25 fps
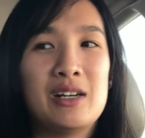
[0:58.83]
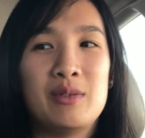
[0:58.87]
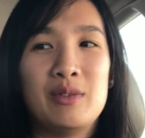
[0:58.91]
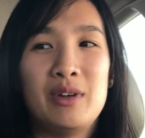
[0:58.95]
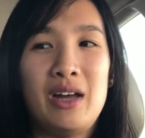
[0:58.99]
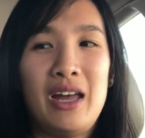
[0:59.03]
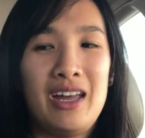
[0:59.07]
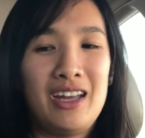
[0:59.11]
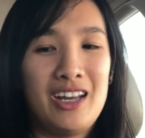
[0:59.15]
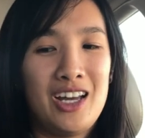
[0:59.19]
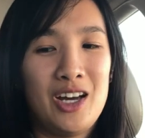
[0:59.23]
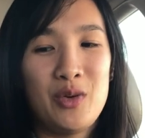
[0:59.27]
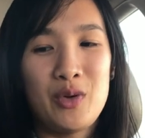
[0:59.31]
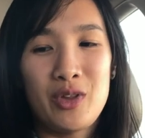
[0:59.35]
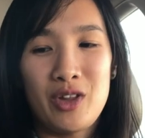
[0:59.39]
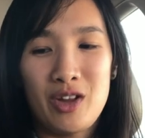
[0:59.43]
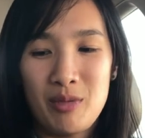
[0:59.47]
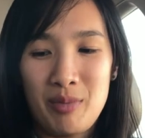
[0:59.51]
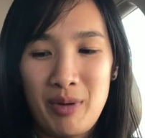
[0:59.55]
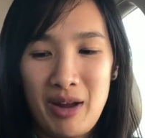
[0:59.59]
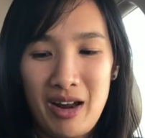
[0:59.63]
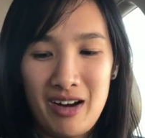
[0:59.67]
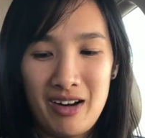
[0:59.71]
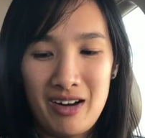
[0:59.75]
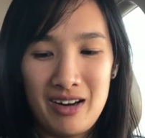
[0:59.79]
to hang out with
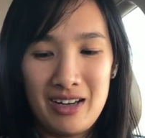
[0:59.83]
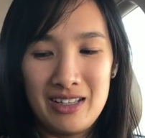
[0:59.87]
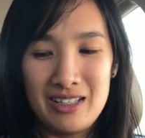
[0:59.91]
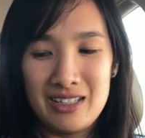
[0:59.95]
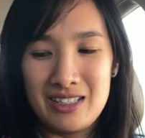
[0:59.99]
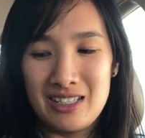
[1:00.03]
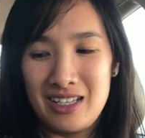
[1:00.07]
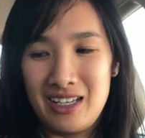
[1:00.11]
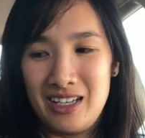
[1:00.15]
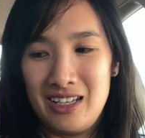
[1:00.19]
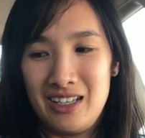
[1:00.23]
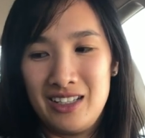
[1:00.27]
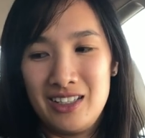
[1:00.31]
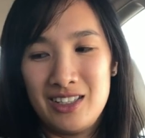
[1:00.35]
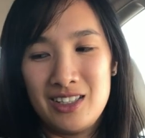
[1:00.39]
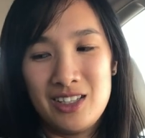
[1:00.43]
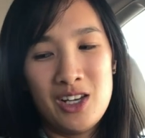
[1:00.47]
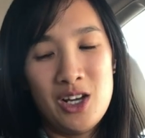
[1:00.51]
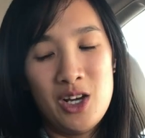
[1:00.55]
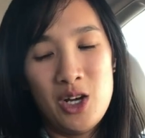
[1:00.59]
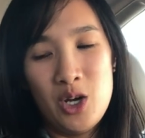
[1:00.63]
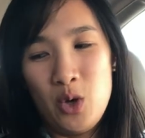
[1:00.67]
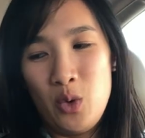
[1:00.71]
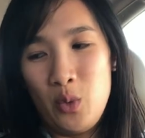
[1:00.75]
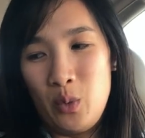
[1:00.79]
our parents and
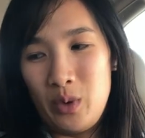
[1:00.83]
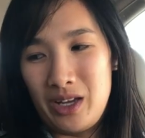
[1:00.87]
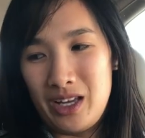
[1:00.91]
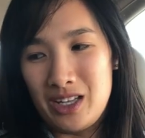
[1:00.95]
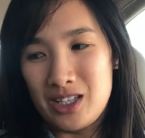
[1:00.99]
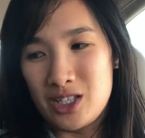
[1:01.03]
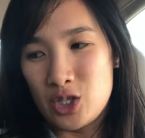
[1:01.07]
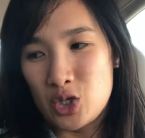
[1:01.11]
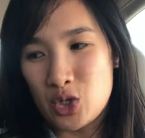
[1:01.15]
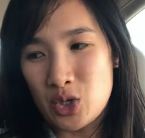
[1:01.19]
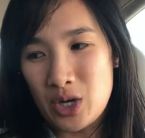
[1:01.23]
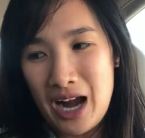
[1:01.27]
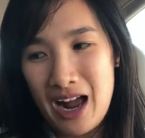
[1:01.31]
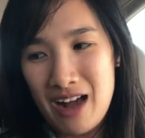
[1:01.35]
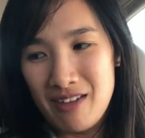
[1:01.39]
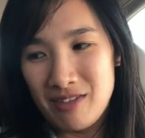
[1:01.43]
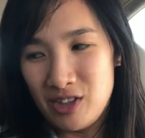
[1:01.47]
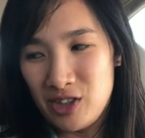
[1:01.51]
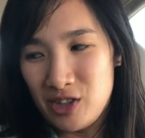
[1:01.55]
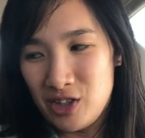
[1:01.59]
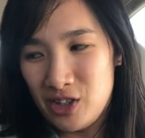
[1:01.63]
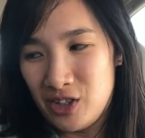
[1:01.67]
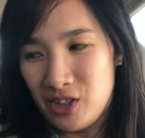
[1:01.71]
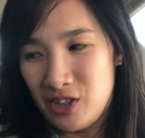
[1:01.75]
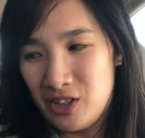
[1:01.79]
we get to
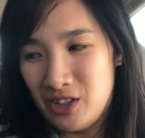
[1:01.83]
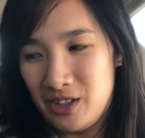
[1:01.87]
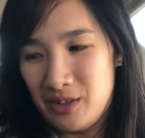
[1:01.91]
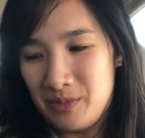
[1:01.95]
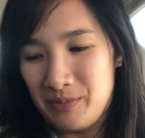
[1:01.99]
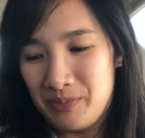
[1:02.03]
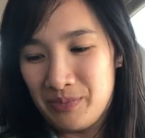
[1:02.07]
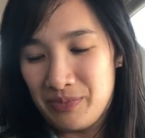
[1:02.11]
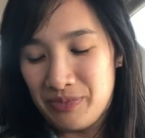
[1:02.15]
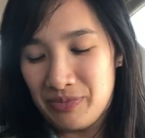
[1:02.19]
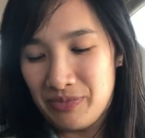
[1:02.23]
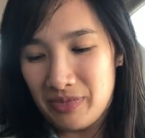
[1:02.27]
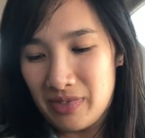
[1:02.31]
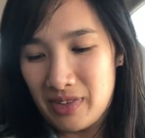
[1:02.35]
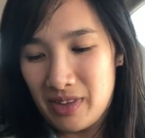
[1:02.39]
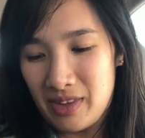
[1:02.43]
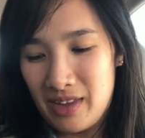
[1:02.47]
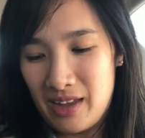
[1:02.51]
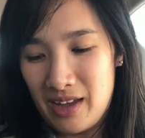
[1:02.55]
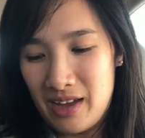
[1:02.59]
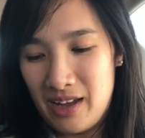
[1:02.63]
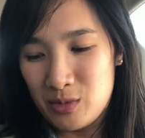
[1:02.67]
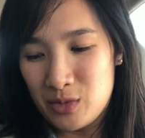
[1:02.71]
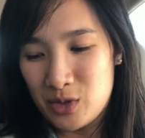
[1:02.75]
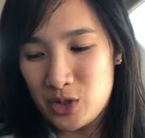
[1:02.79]
travel,
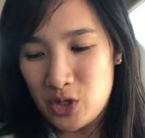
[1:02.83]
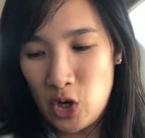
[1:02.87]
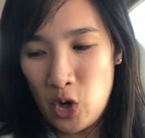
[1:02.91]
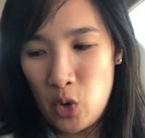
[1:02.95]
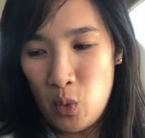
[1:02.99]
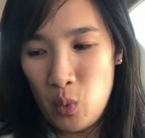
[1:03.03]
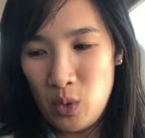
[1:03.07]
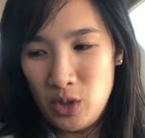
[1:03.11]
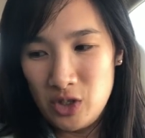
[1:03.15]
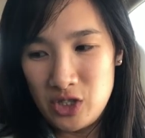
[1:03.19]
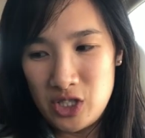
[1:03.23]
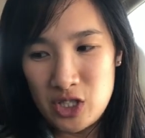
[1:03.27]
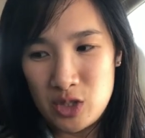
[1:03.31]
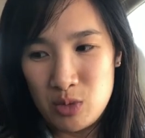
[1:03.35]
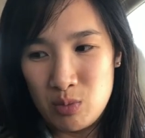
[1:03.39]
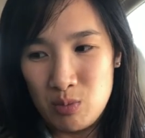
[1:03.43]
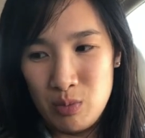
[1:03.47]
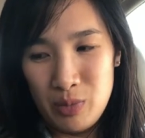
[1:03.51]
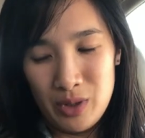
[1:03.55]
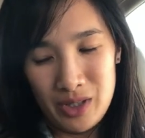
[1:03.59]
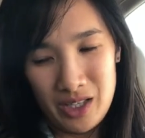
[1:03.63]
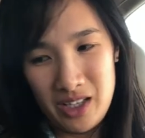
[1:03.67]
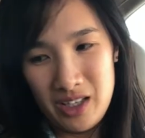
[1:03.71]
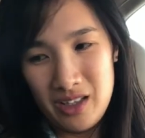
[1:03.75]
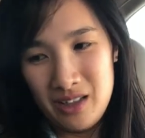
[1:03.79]
so we'll just
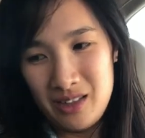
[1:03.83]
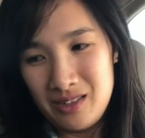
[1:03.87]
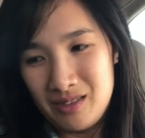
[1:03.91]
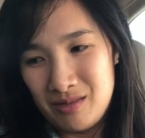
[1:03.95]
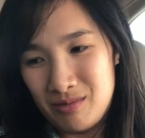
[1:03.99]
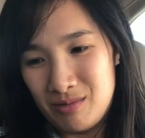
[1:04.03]
book it